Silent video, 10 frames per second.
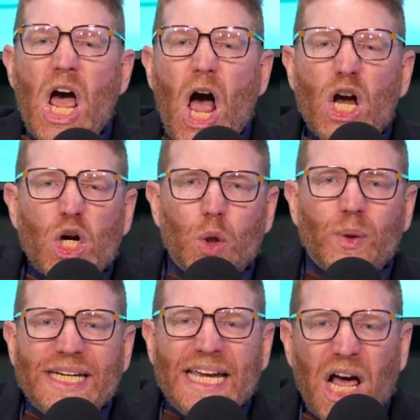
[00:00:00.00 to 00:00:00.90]

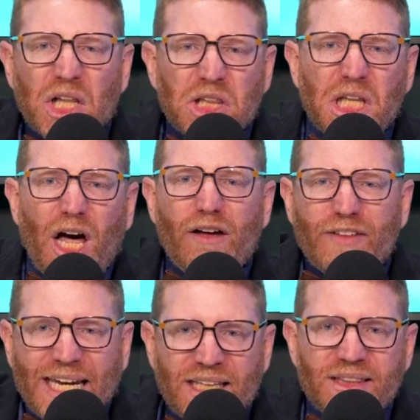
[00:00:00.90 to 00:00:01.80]
agree, love,
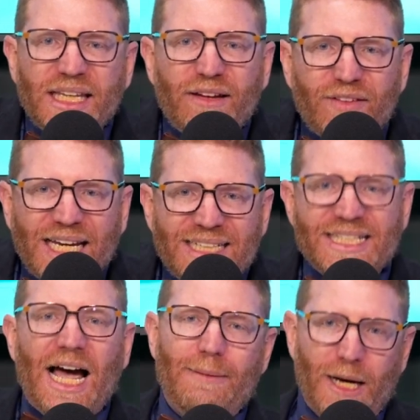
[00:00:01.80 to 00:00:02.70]
and live and
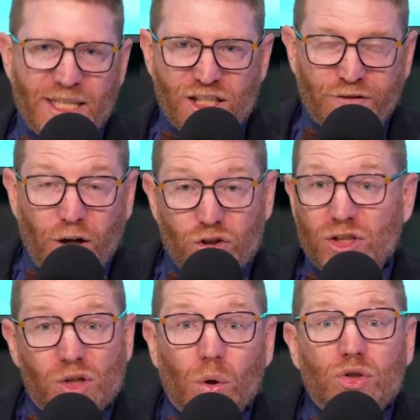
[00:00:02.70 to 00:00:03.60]
die by these
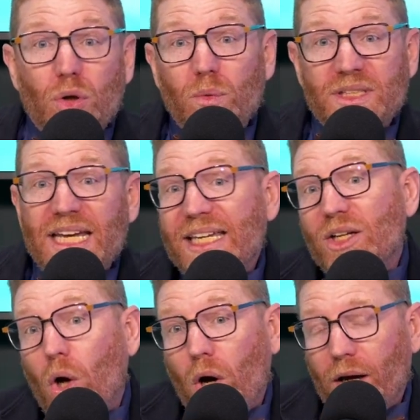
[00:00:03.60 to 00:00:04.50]
functions, or don't take it
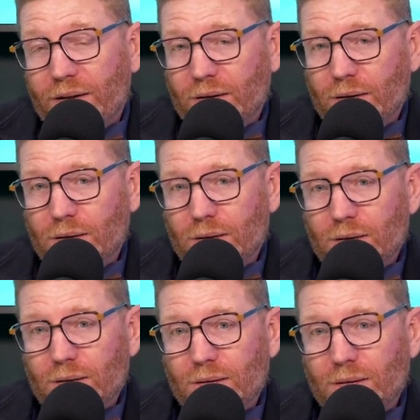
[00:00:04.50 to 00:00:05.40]
on.
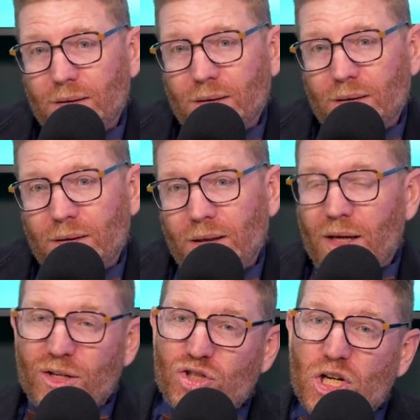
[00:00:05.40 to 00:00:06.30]

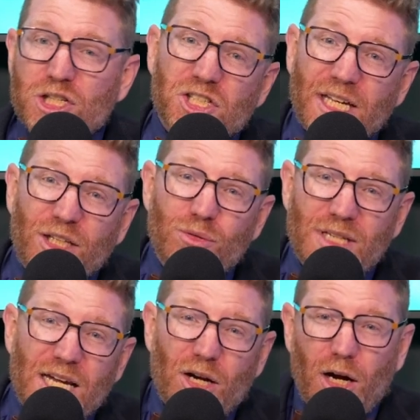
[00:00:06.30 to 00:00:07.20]
Just like you
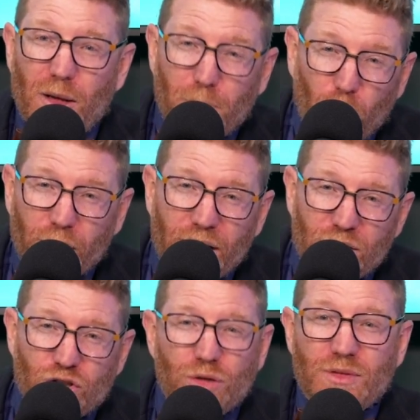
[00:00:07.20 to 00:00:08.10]
take on a
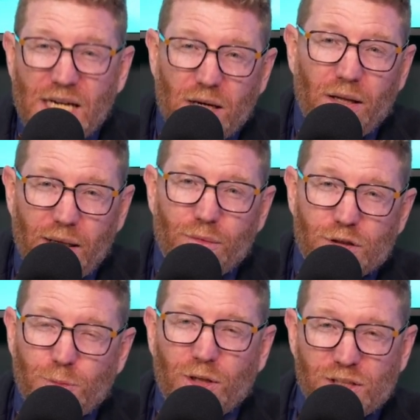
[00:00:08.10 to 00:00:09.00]
mortgage, you take on that
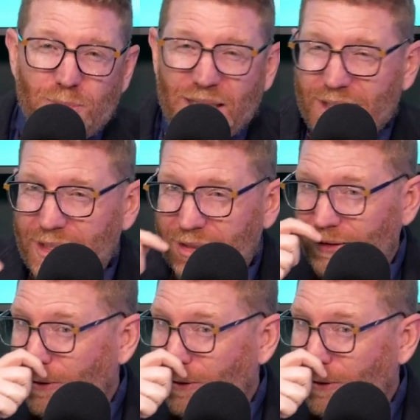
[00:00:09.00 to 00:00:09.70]
responsibility.